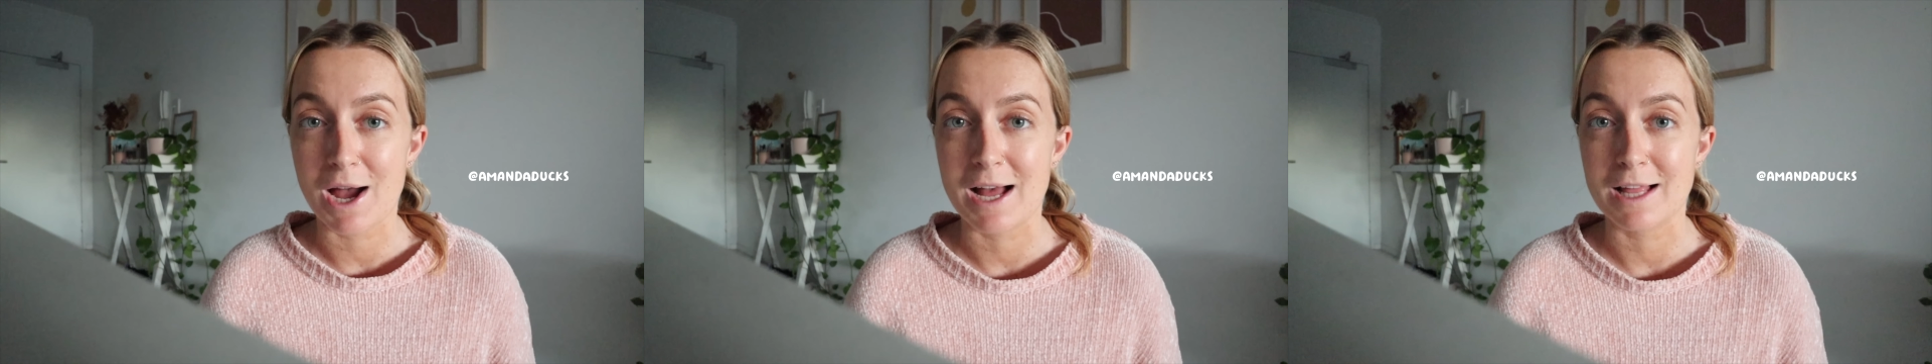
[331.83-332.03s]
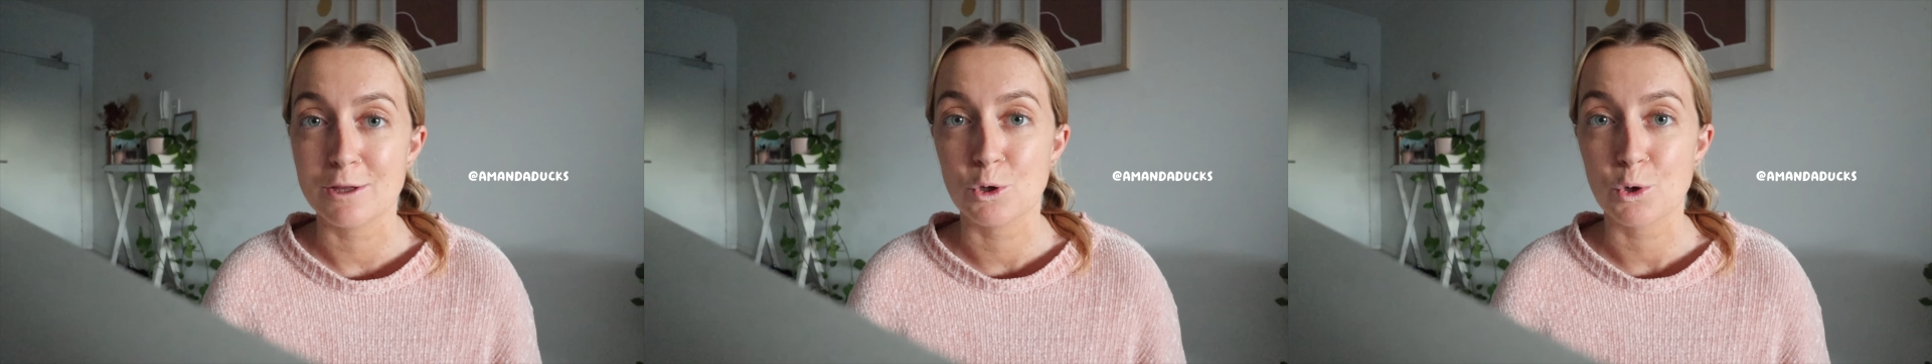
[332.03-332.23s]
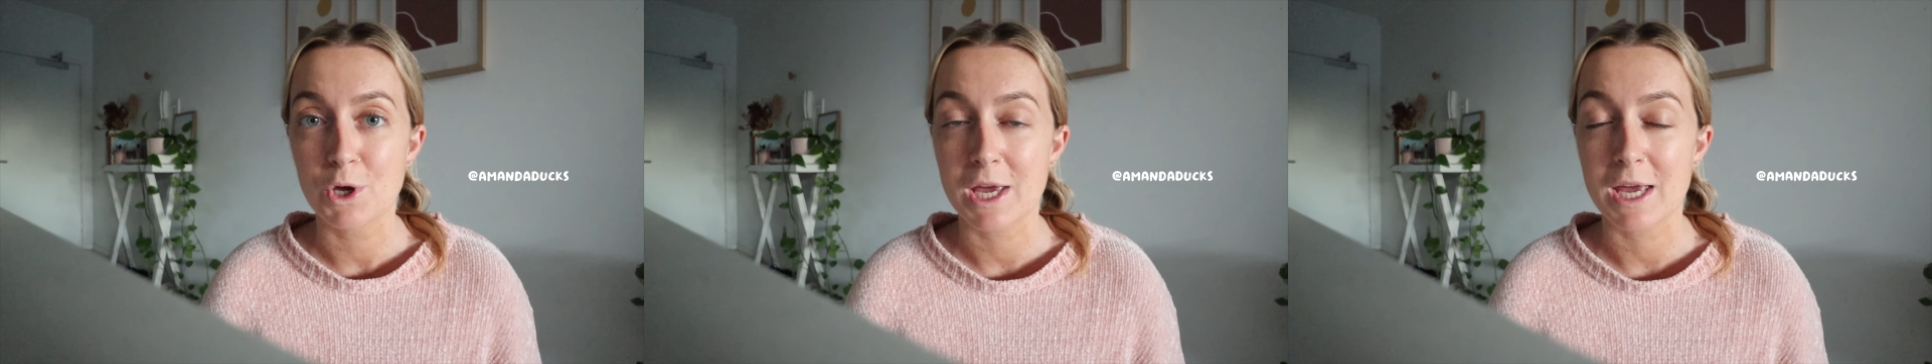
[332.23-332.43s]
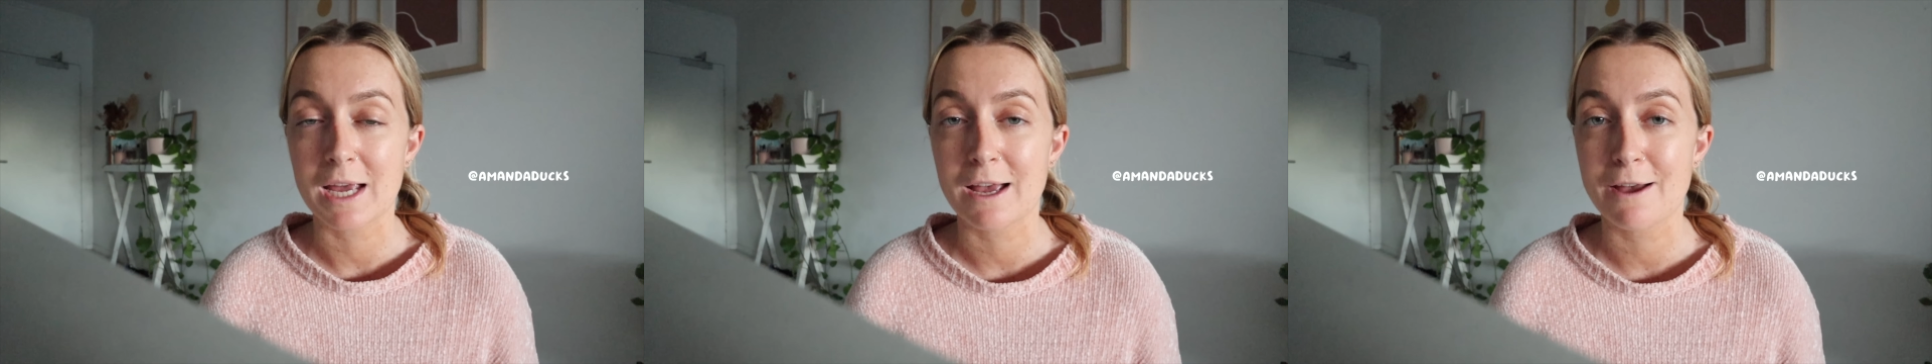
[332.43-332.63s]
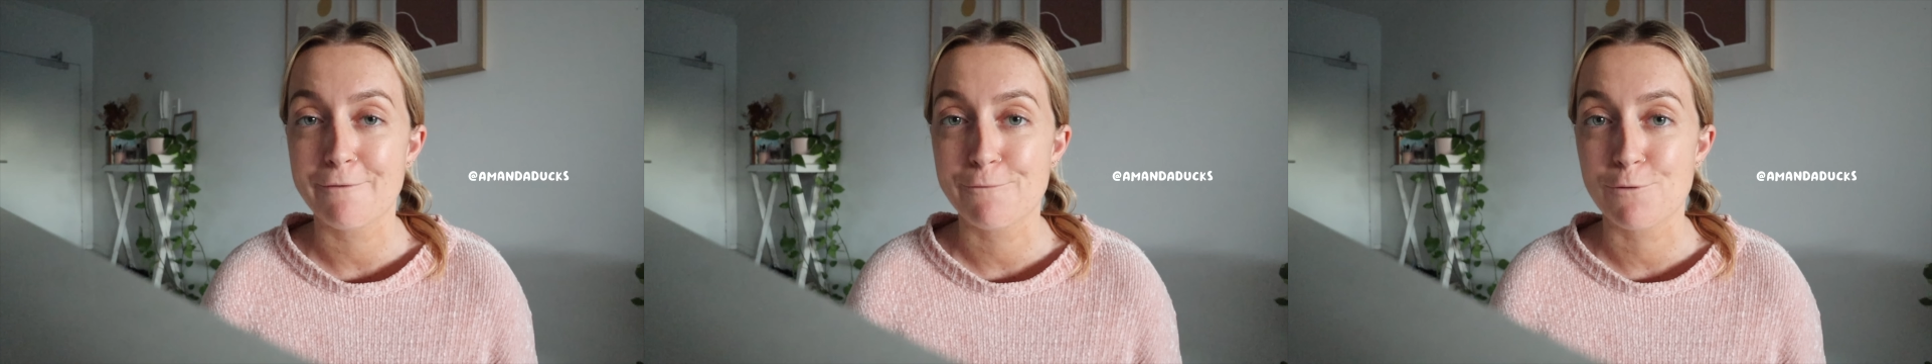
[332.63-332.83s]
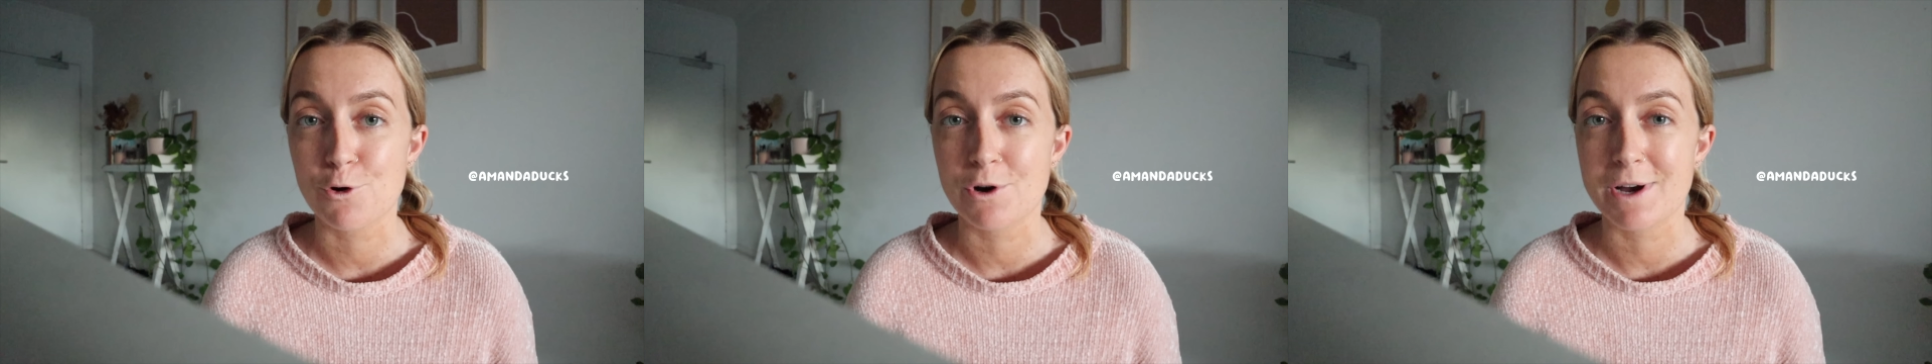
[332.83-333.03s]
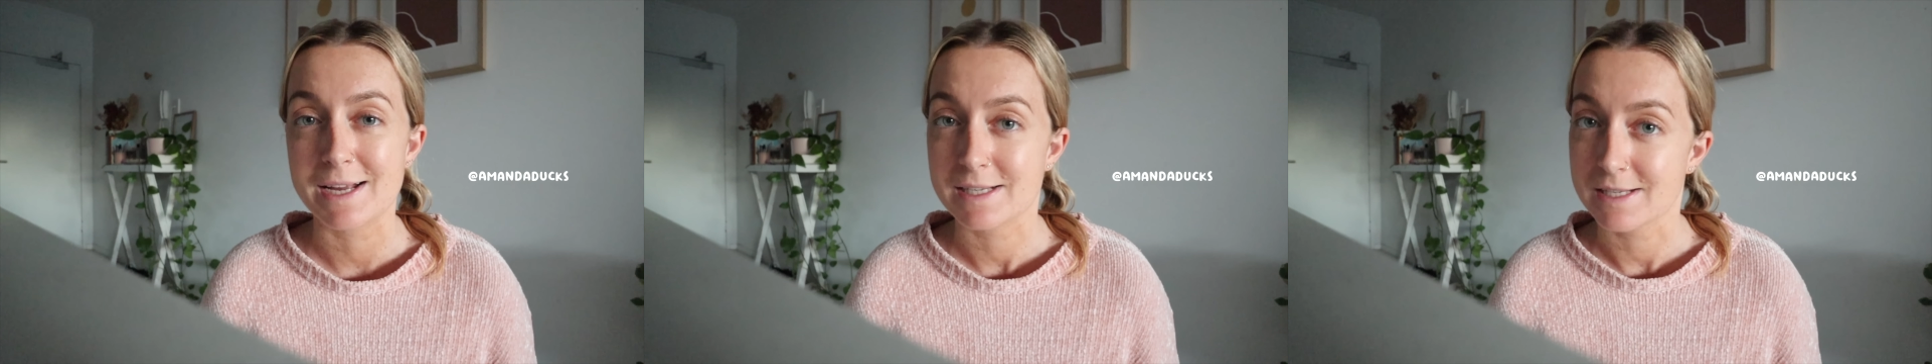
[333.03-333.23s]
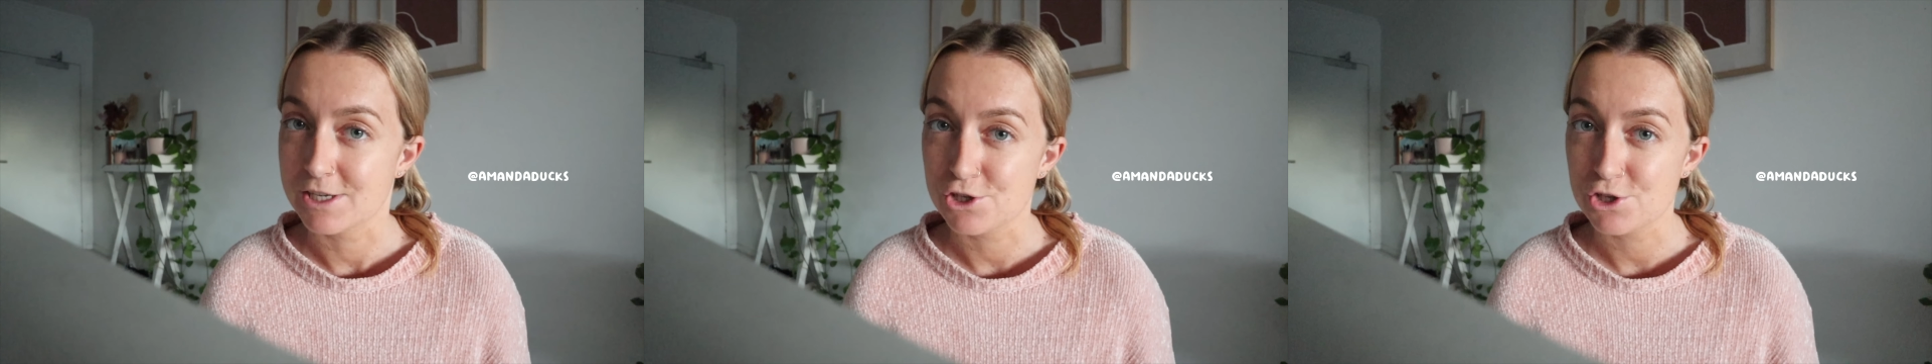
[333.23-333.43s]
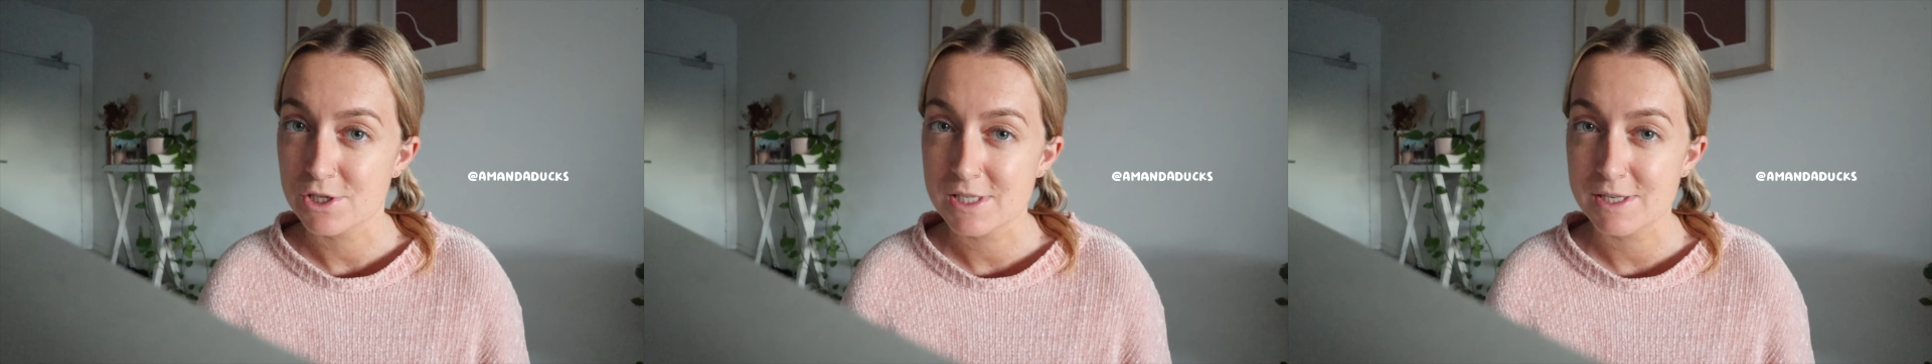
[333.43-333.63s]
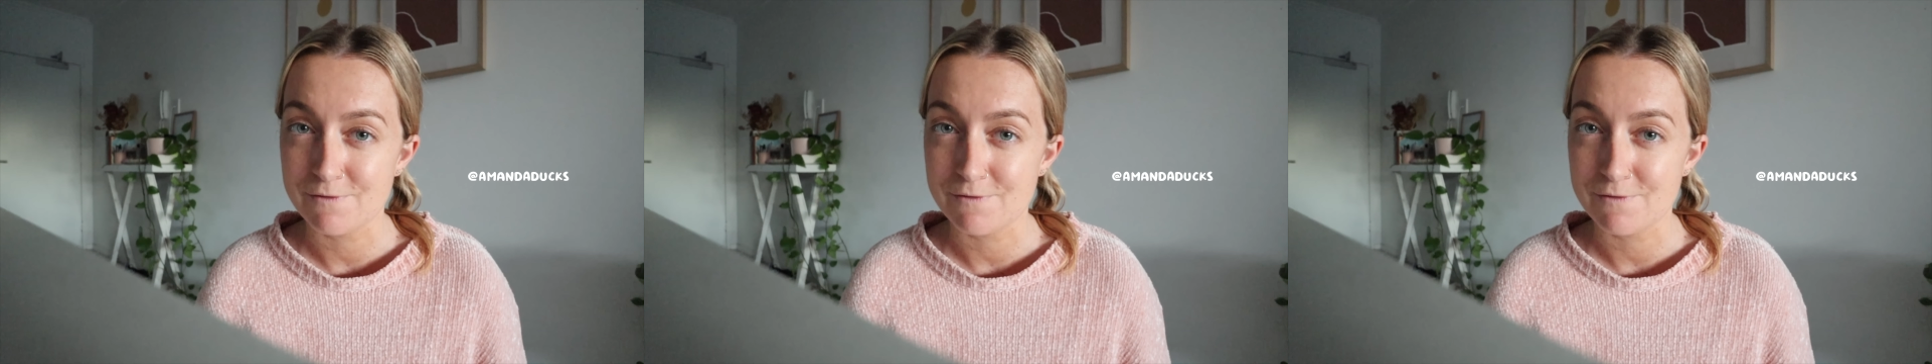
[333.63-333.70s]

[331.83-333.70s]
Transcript: are looking for a delicious